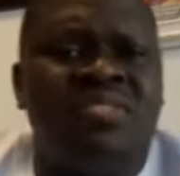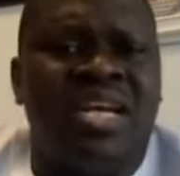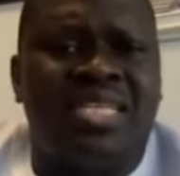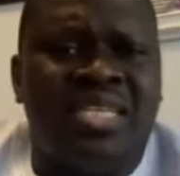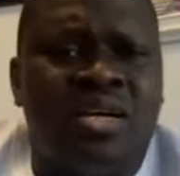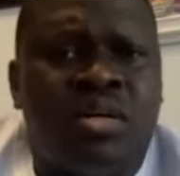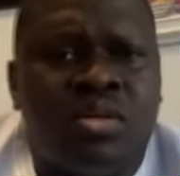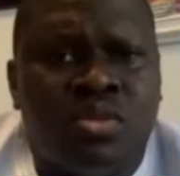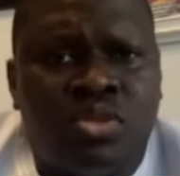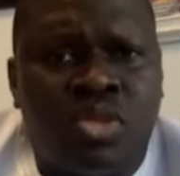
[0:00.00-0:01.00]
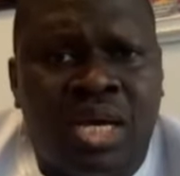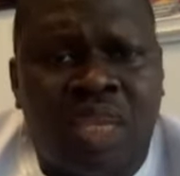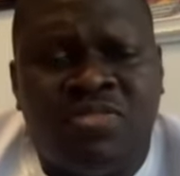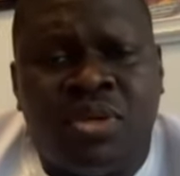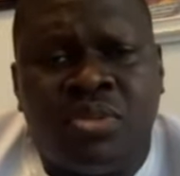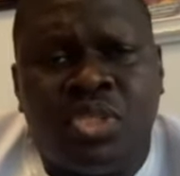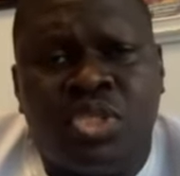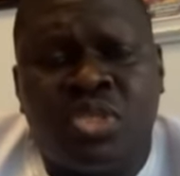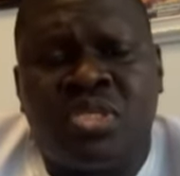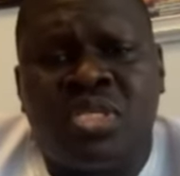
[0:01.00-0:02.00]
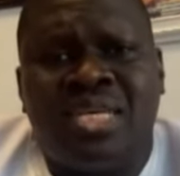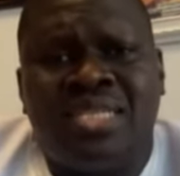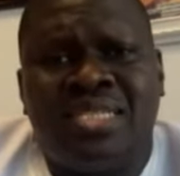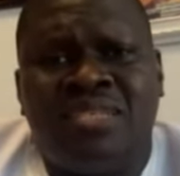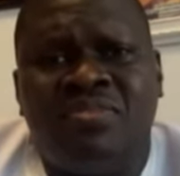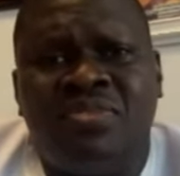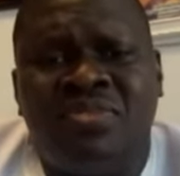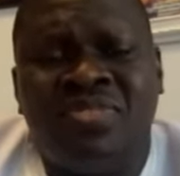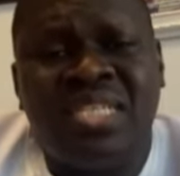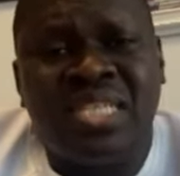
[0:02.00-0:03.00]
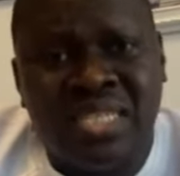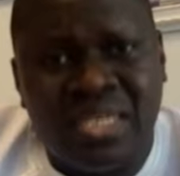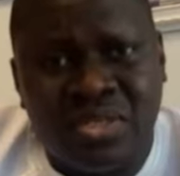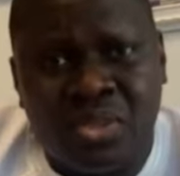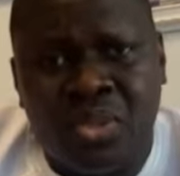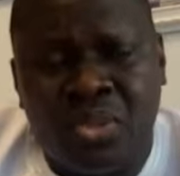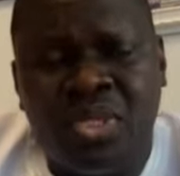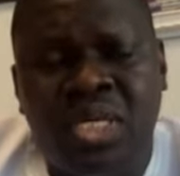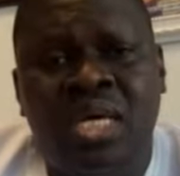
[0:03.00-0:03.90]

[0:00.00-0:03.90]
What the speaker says: Akintayo Foundation started 15 years ago.